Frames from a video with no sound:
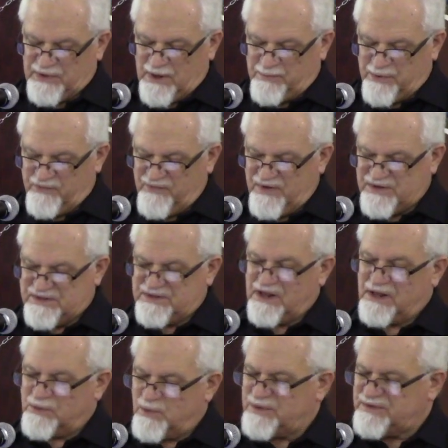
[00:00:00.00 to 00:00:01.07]
their provisions.
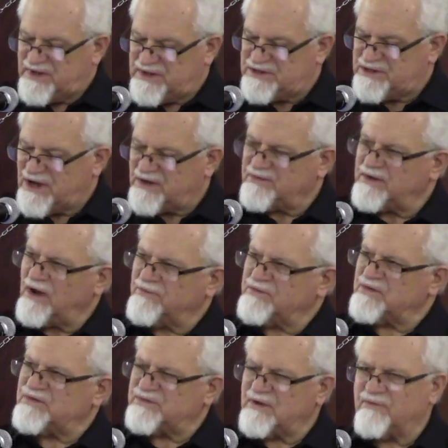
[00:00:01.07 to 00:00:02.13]
In other words, they checked out
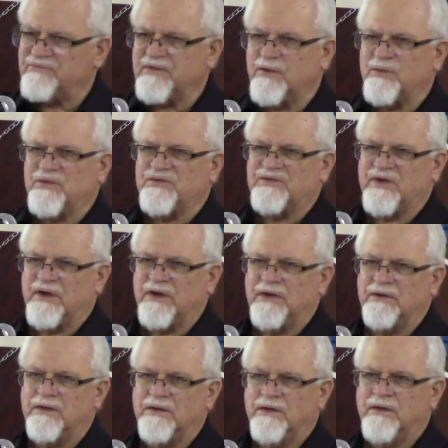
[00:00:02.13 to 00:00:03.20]
the stuff they were
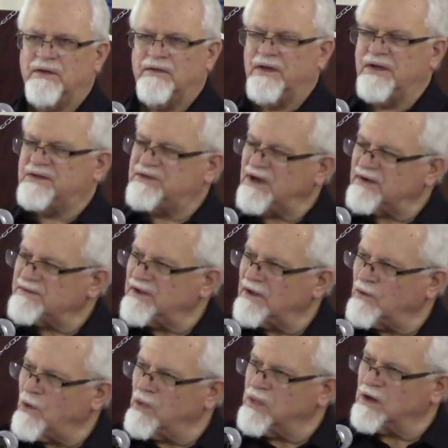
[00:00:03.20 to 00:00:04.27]
saying, they checked
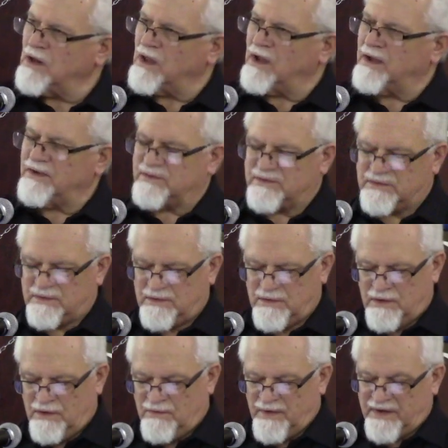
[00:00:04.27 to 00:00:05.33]
out all the lies,
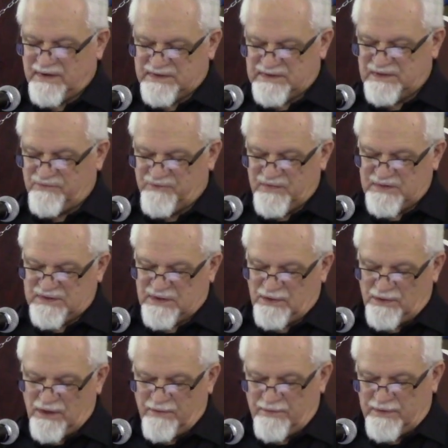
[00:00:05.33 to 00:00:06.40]
they could see
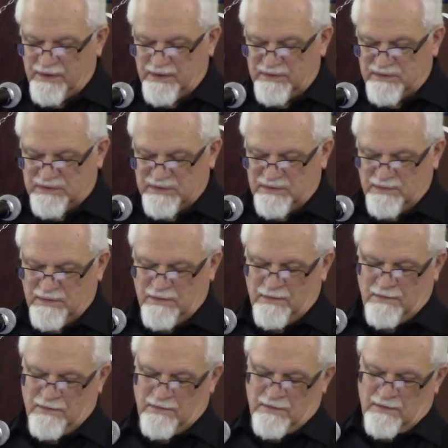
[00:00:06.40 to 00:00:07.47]
physical evidence
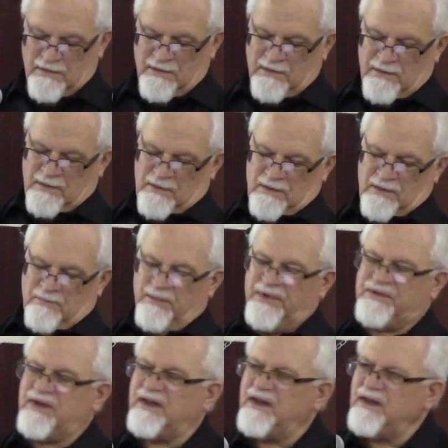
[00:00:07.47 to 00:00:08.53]

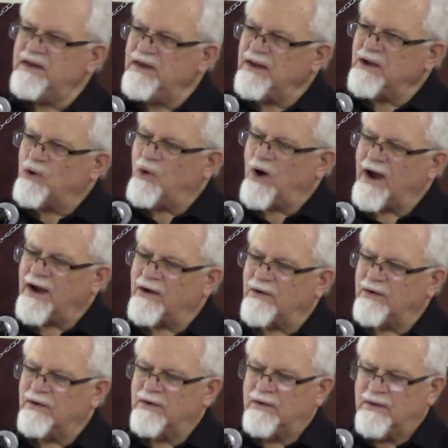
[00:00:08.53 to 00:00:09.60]
but they didn't
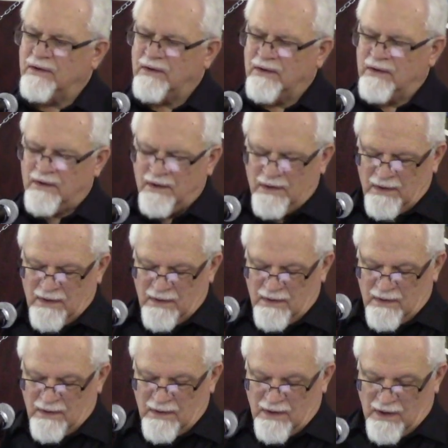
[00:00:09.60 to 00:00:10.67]
inquire
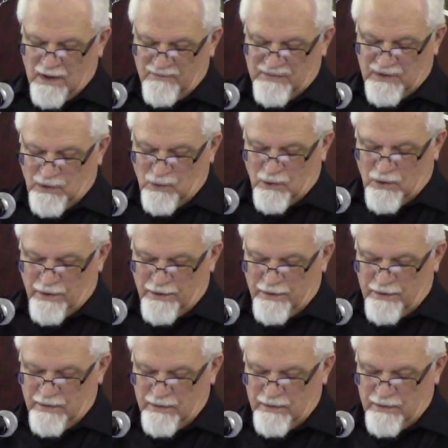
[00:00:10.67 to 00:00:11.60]
of the Lord.